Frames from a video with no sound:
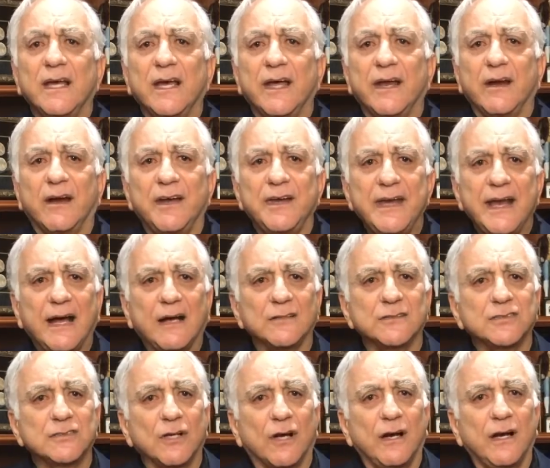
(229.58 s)
and are now
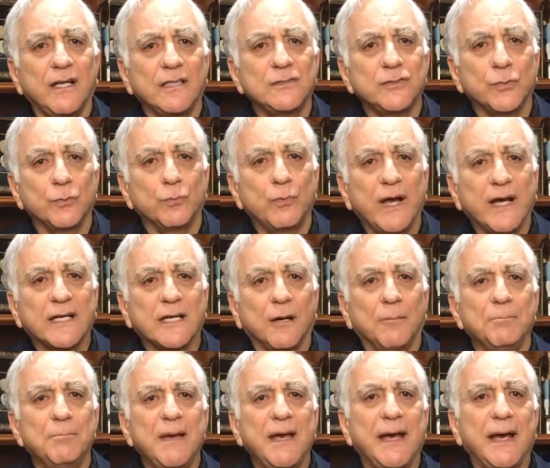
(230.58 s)
starting to
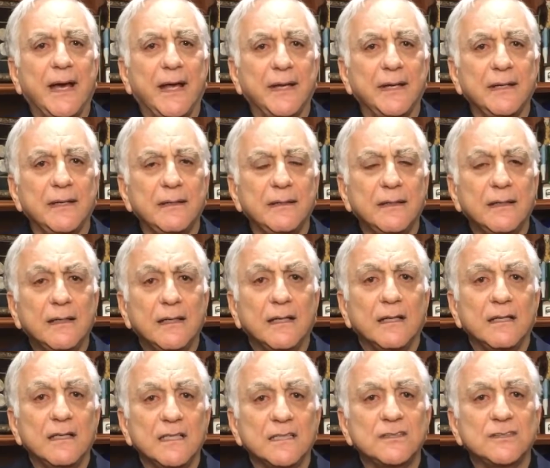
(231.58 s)
recommend
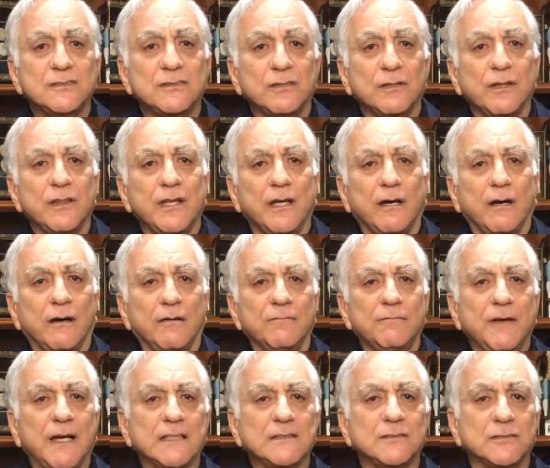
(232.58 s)
this to their
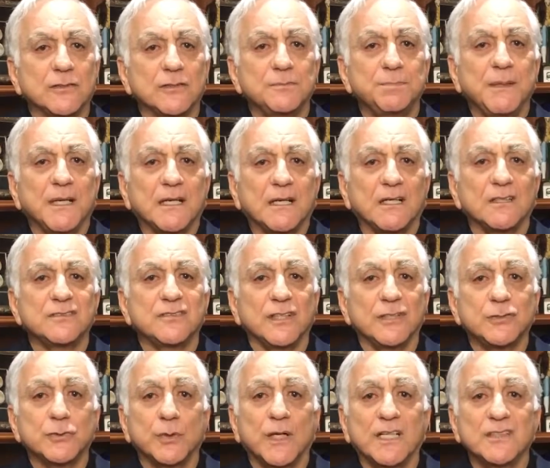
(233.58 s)
investors because the
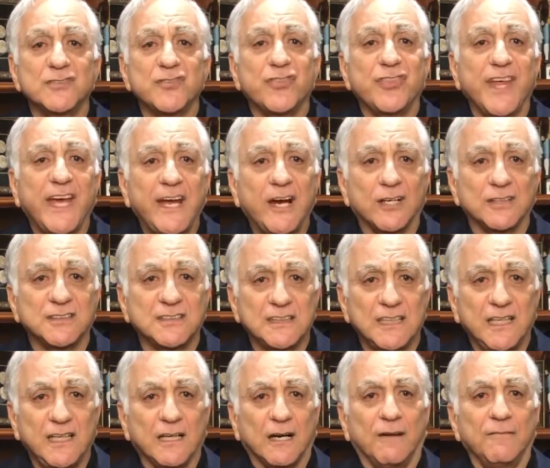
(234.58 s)
trends they are
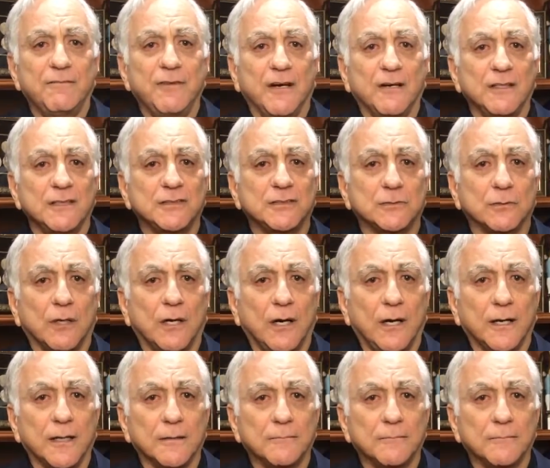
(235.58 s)
seeing are very strong.